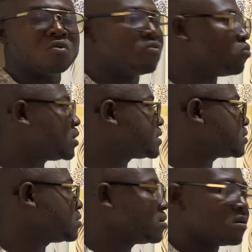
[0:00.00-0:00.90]
what
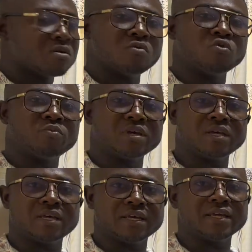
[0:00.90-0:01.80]
will
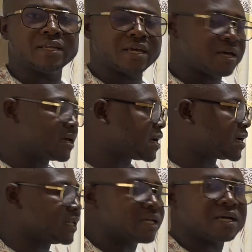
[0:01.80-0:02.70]
be the
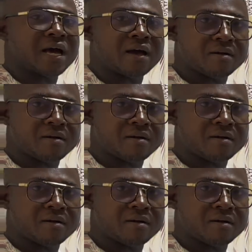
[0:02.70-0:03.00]
clinical